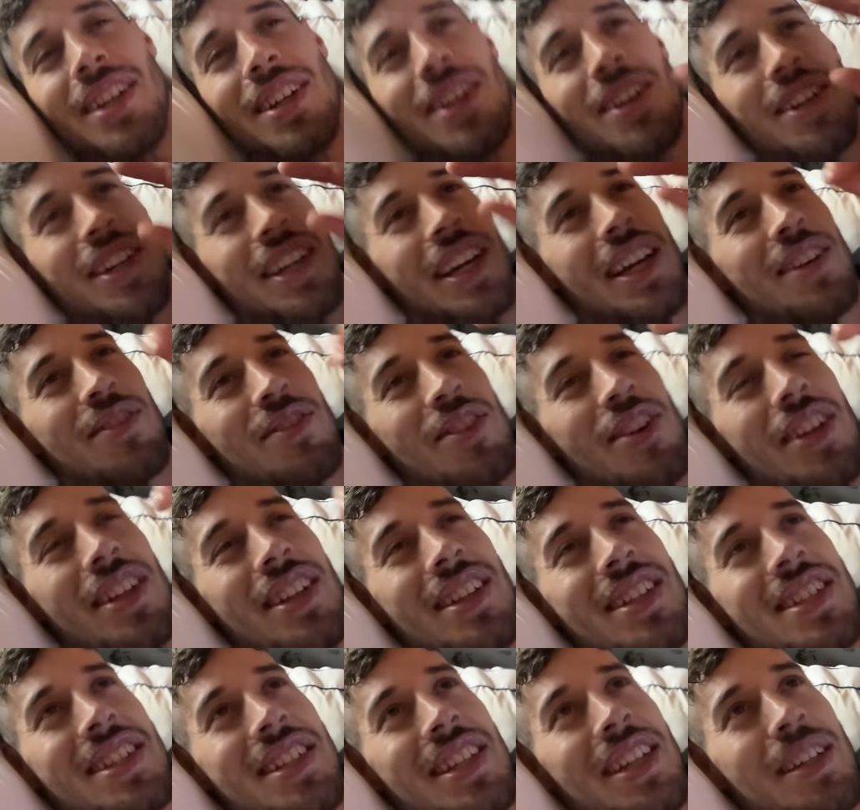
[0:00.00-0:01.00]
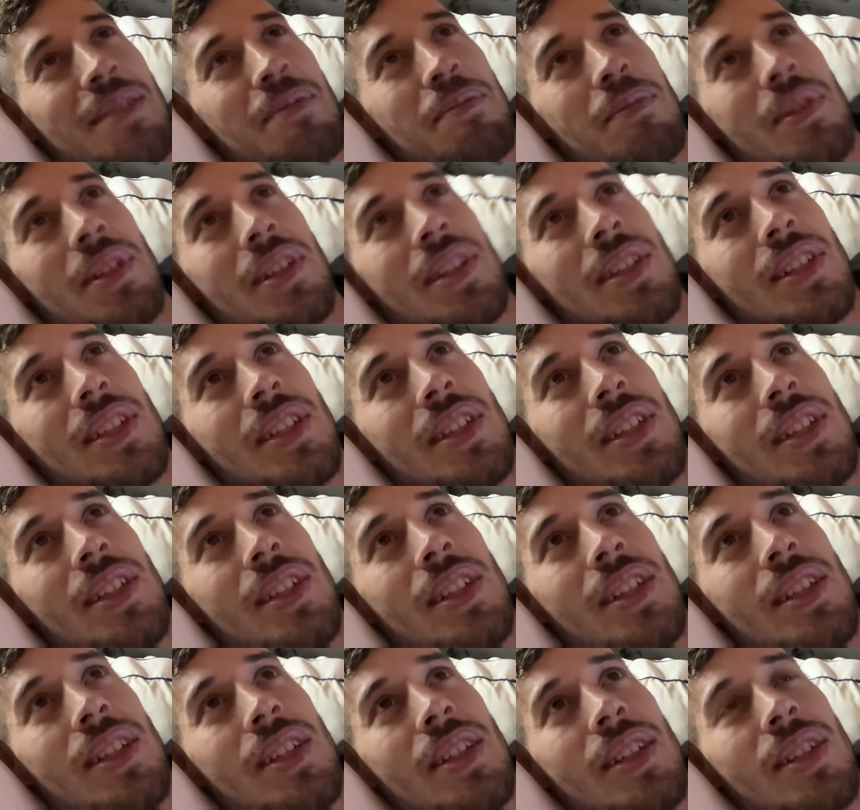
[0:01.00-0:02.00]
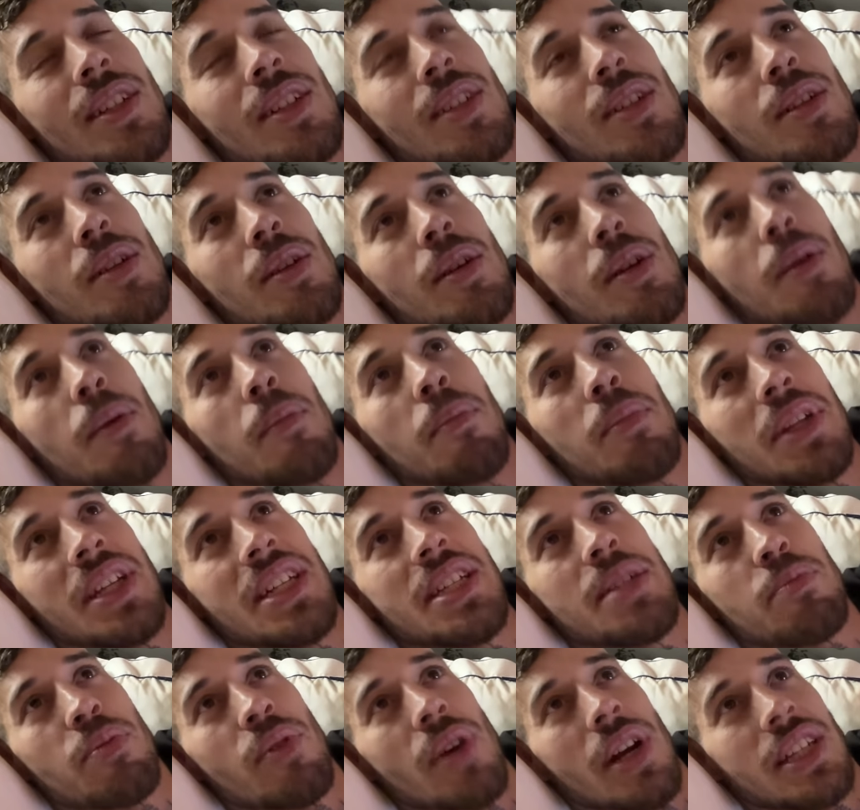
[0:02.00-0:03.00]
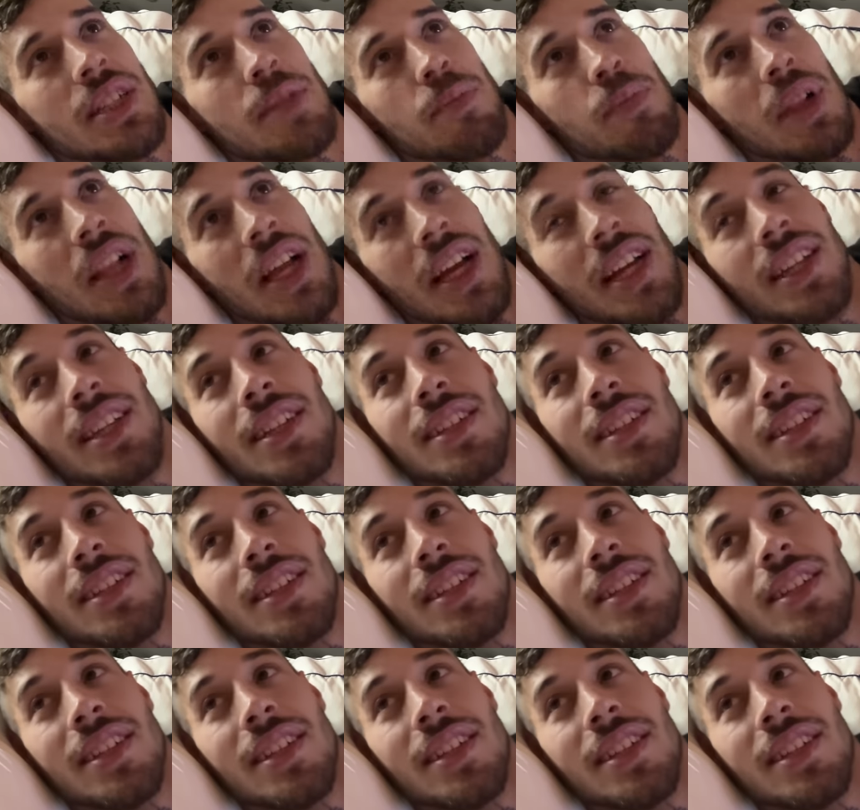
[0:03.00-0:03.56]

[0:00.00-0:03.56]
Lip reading: Okay, I've got it this time. Please press play.